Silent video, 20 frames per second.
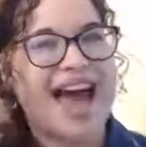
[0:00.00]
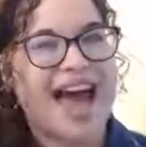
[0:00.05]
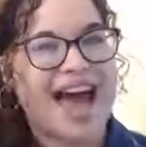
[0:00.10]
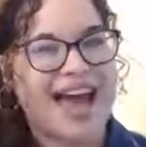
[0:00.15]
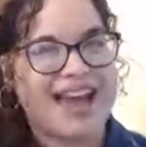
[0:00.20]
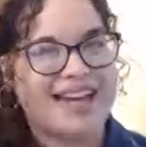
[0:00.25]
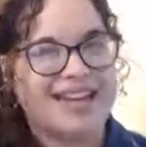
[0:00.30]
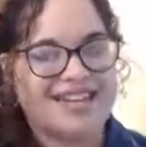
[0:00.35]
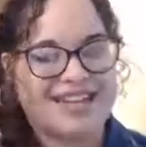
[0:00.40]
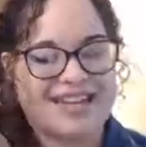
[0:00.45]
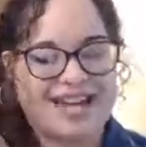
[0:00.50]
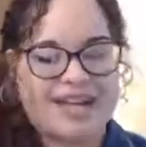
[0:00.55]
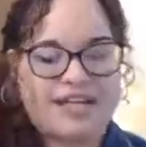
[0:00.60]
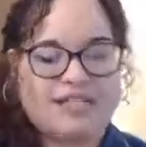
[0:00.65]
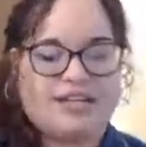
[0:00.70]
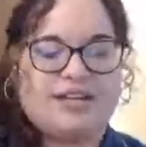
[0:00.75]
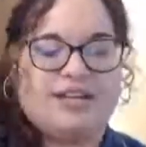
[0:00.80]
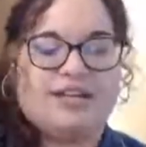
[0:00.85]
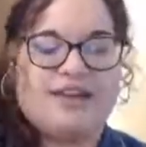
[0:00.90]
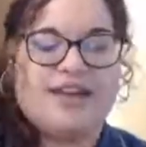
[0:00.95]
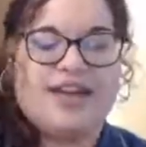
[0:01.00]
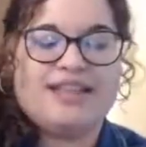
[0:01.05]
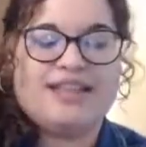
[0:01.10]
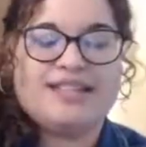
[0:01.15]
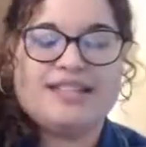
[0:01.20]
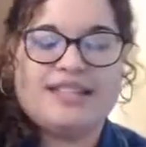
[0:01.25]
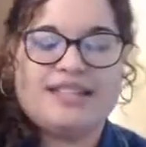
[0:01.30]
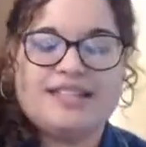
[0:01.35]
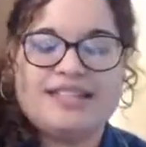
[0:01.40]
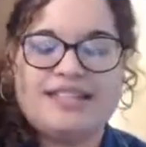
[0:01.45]
and connected, okay?
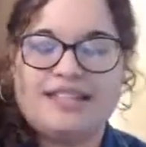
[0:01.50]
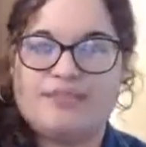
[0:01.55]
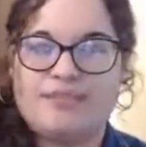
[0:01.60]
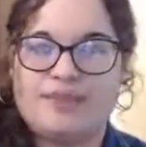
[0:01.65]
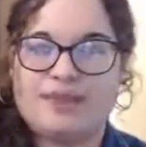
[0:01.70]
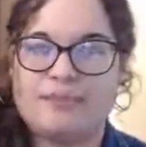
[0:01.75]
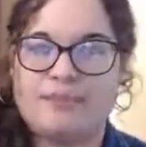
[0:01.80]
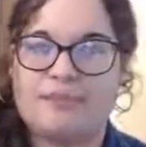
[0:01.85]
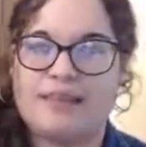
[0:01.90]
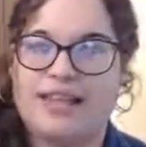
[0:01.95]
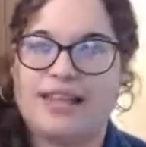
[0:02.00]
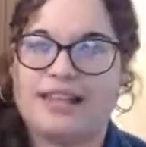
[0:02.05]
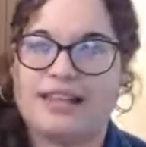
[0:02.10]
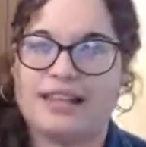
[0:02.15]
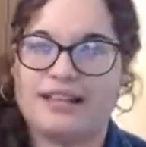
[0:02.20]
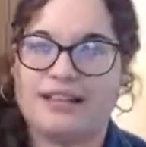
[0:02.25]
So let's see if we can play